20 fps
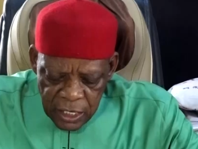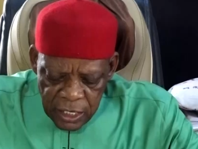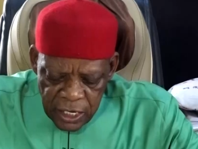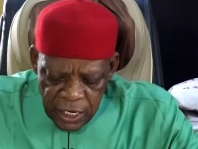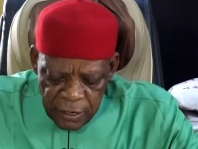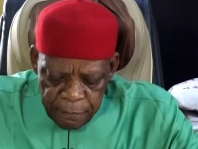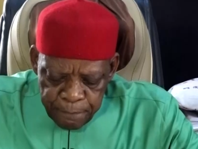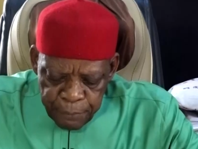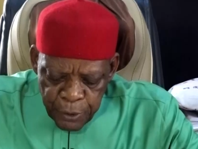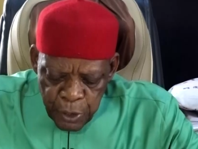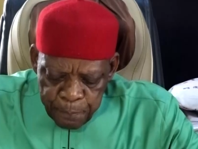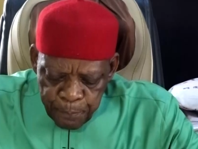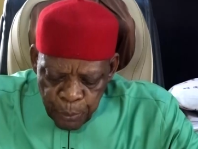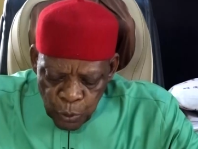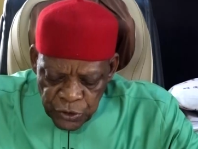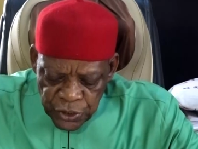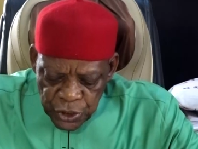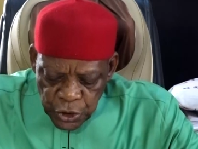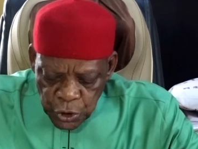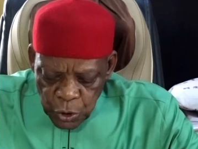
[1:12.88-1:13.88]
The
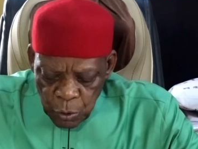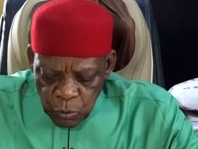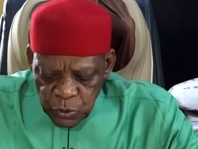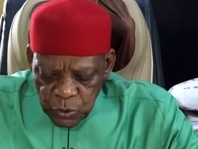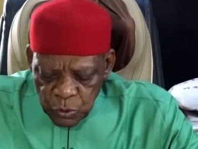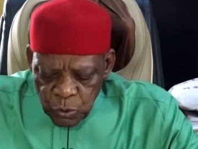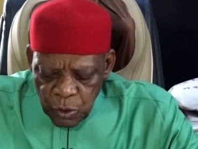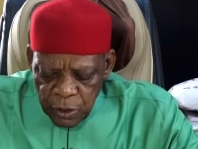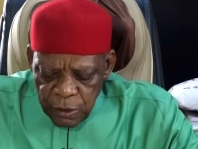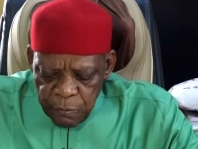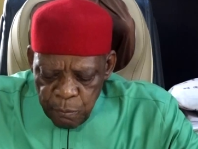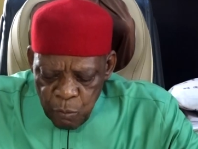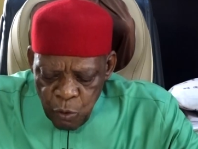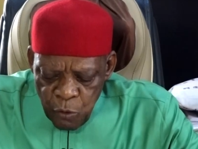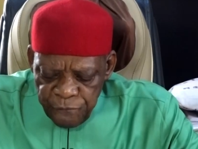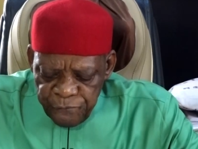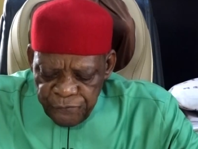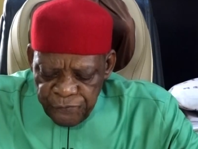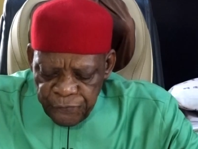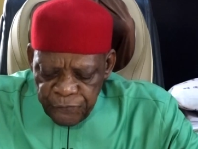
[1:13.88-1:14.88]
preposition to
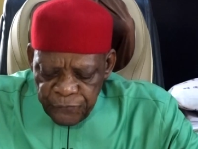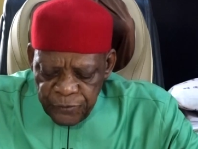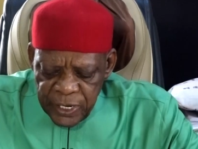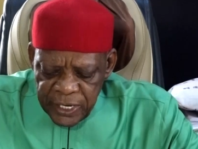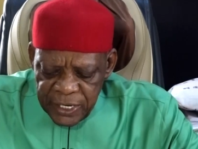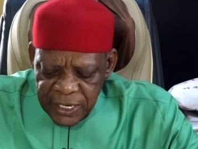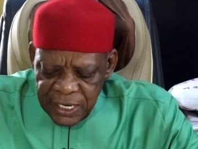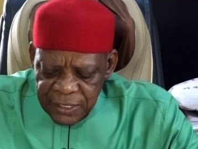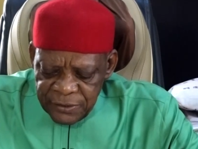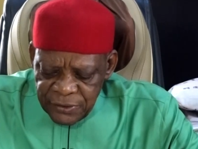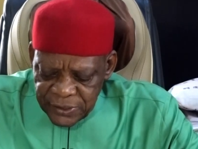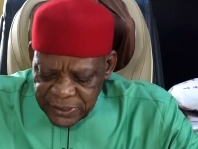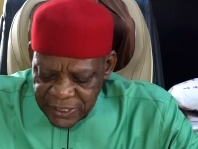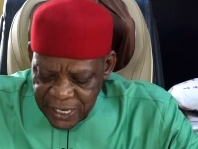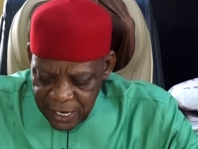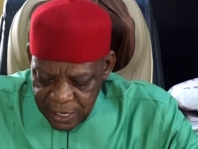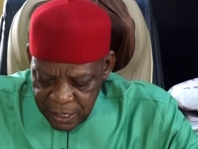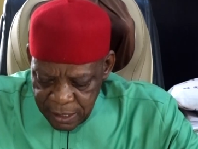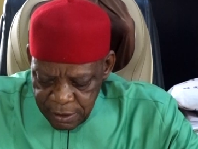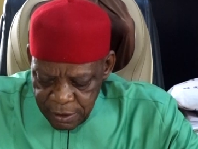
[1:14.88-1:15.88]
remove the
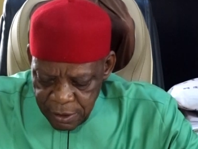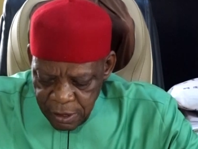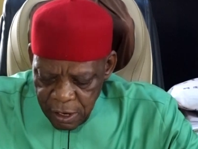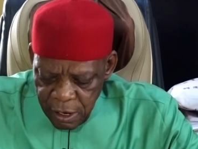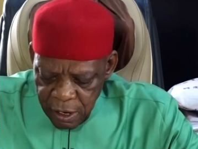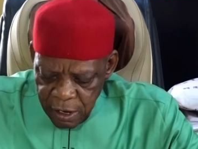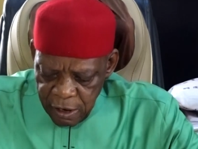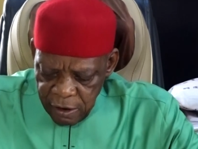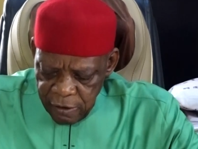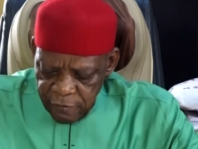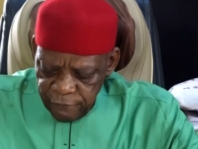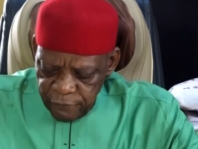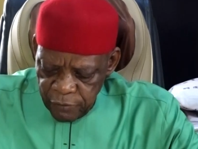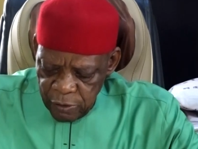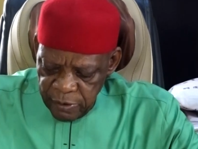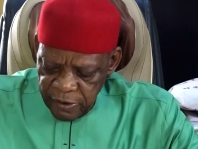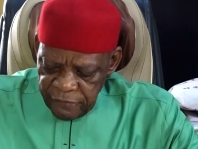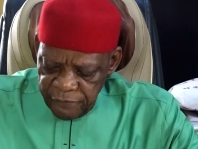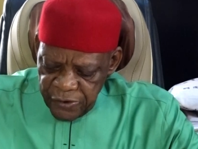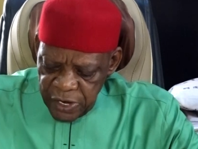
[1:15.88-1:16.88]
NSSEC
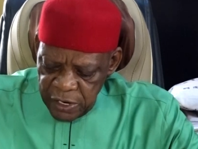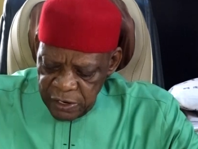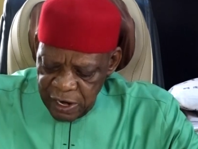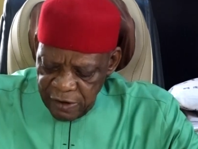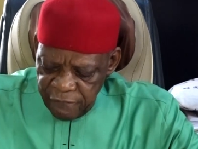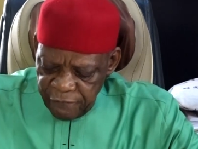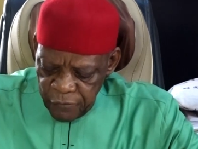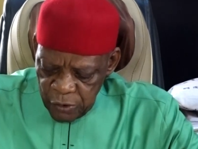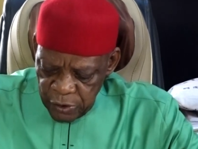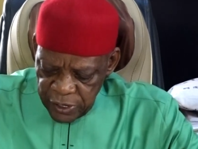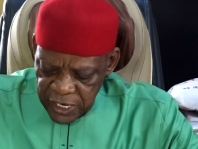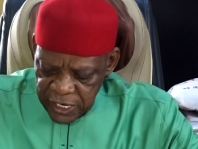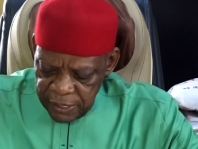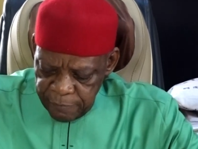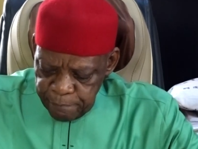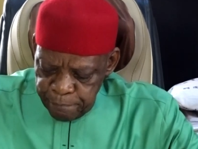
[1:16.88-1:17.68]
from the federal funding